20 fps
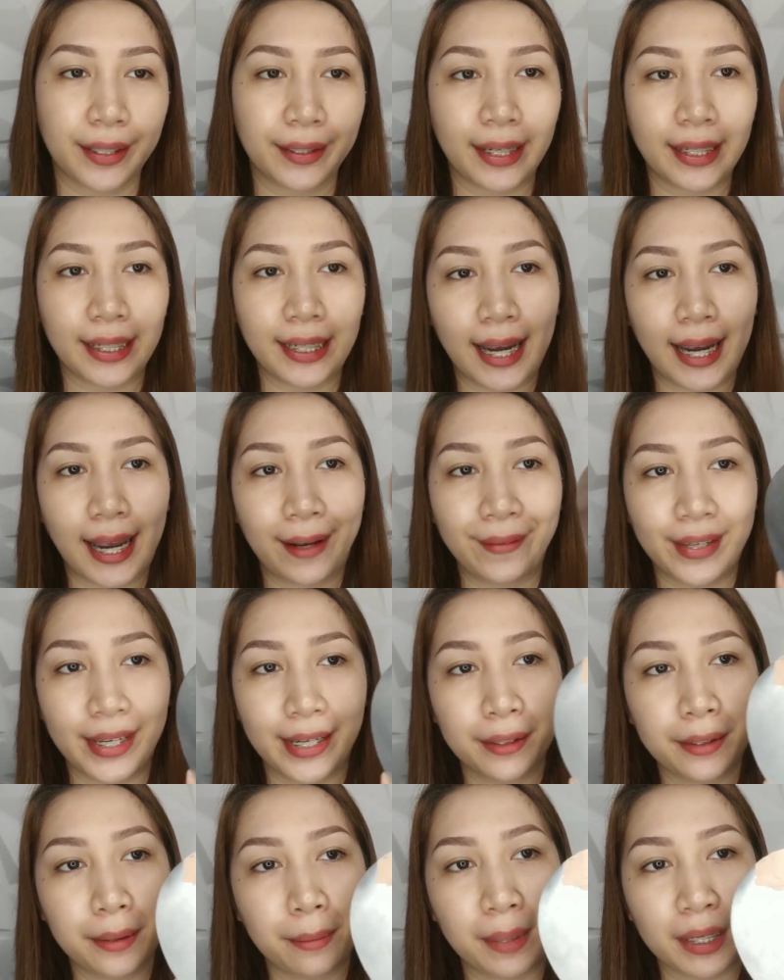I already have
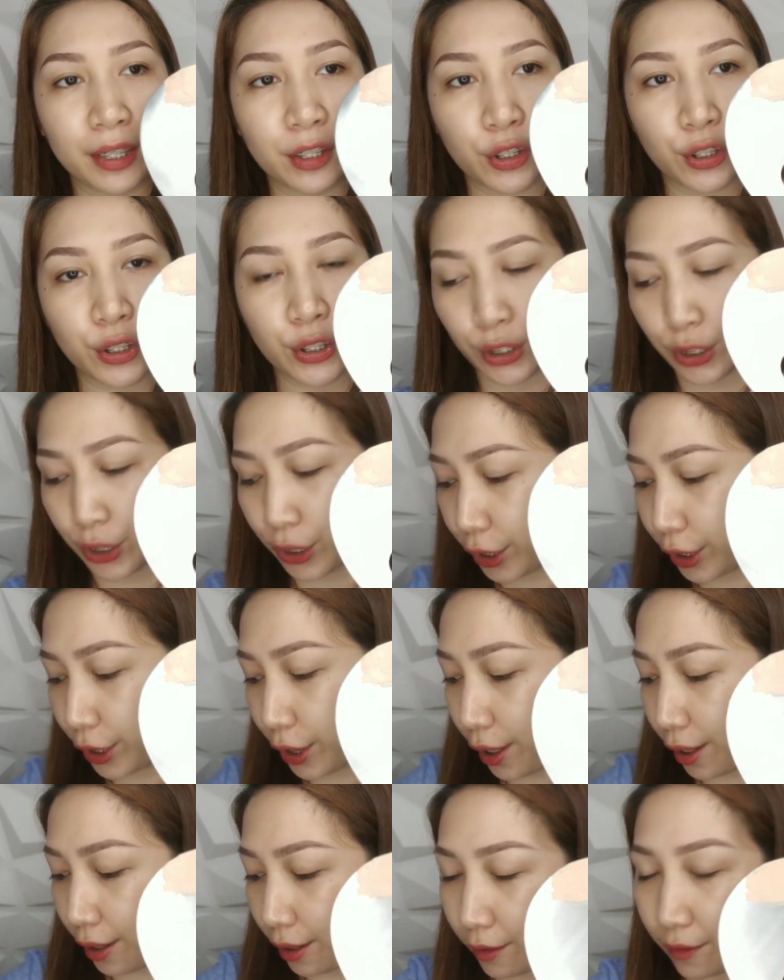here a
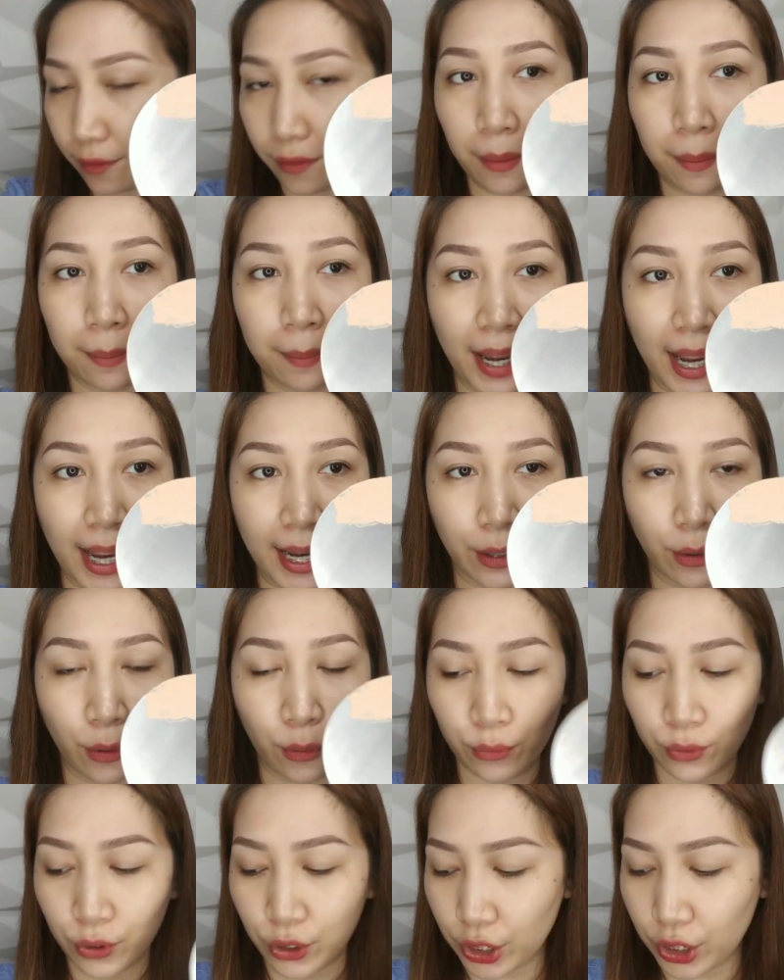mixture of my
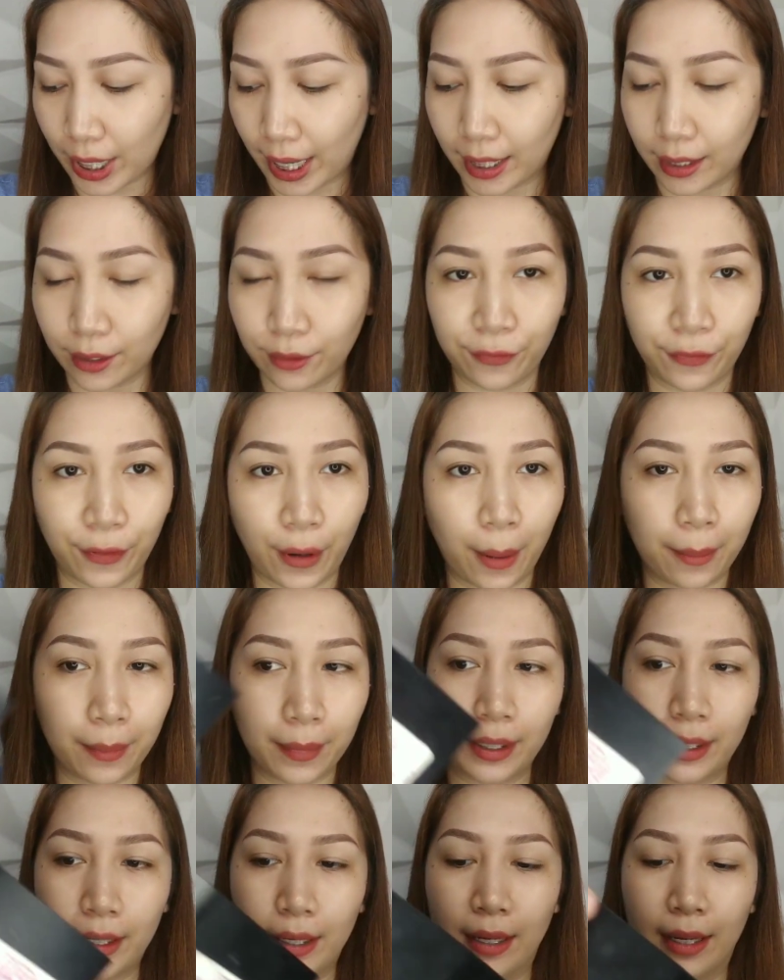own shade
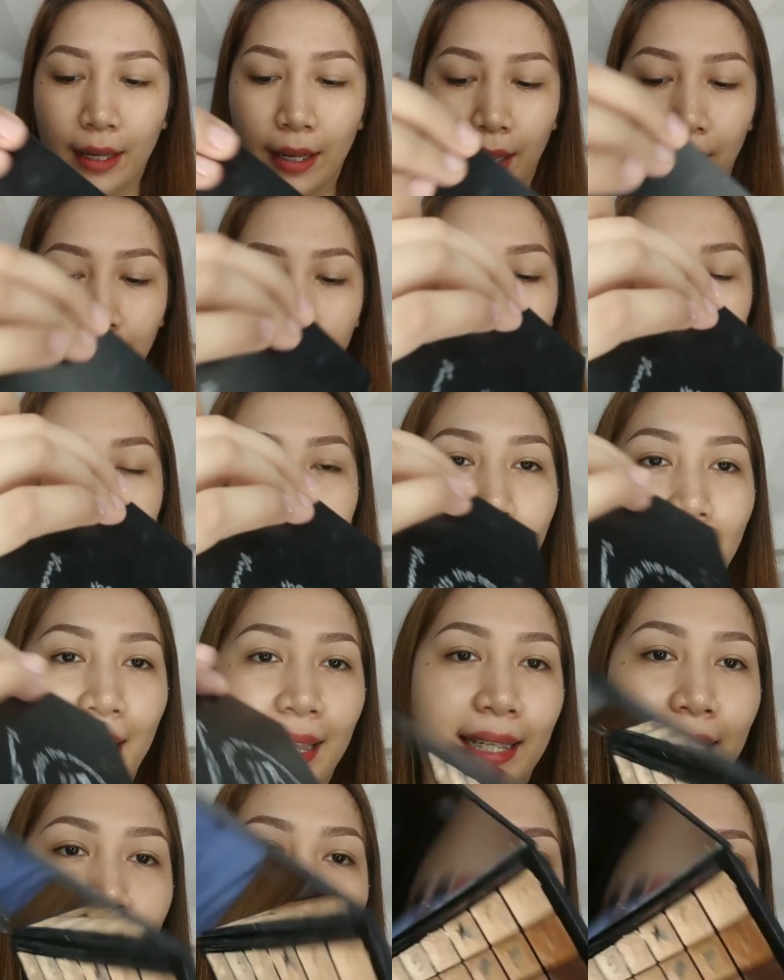from the
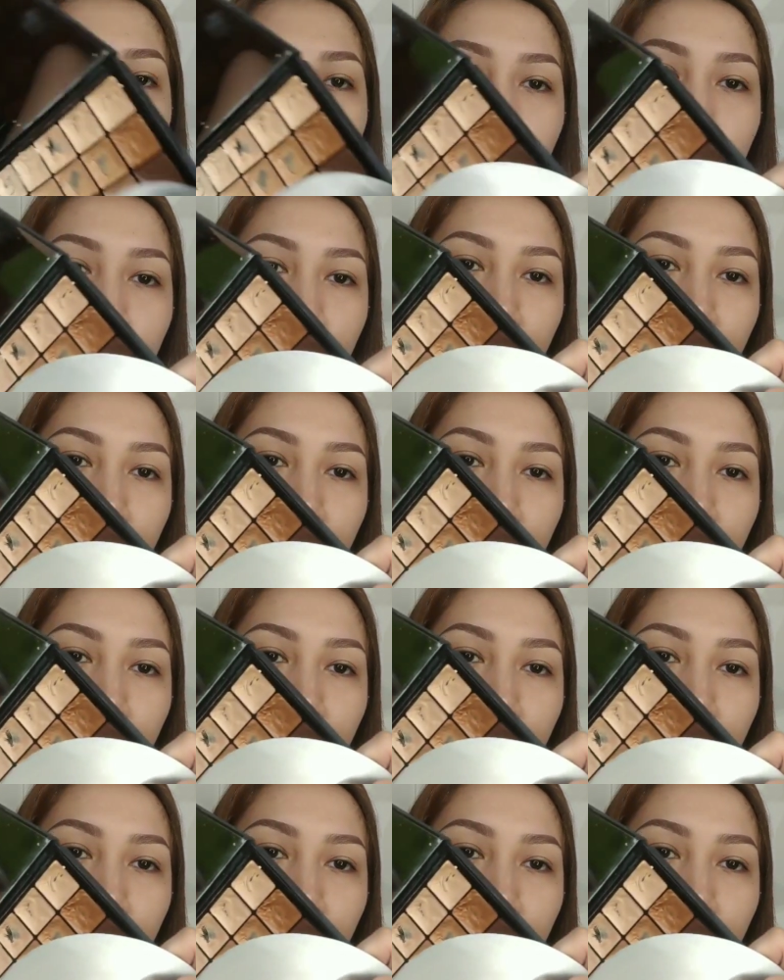palette.